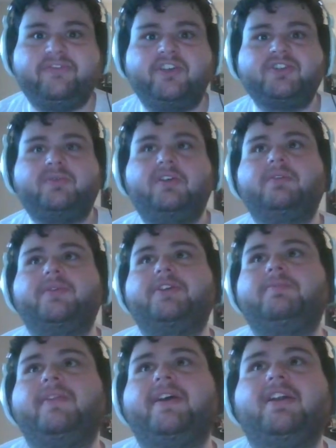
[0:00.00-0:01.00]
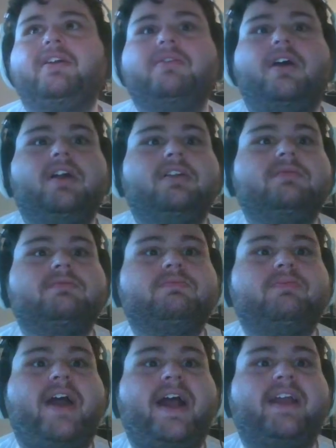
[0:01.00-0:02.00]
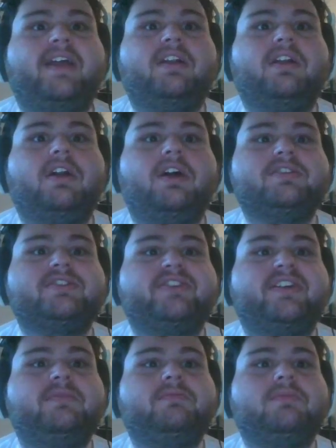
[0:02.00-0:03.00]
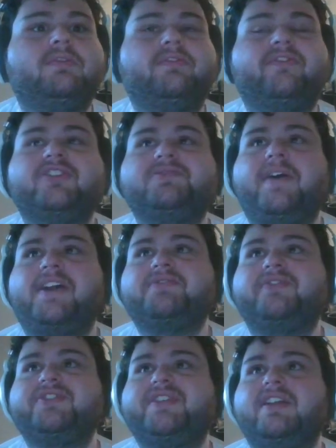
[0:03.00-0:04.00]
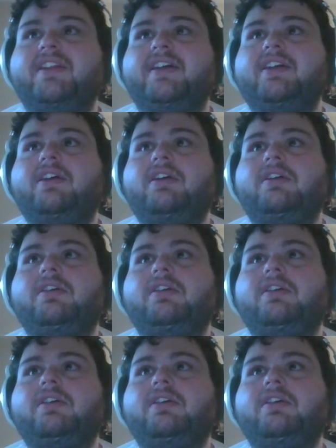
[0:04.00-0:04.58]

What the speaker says: first one where you played on bracket on stream, the first match versus that link.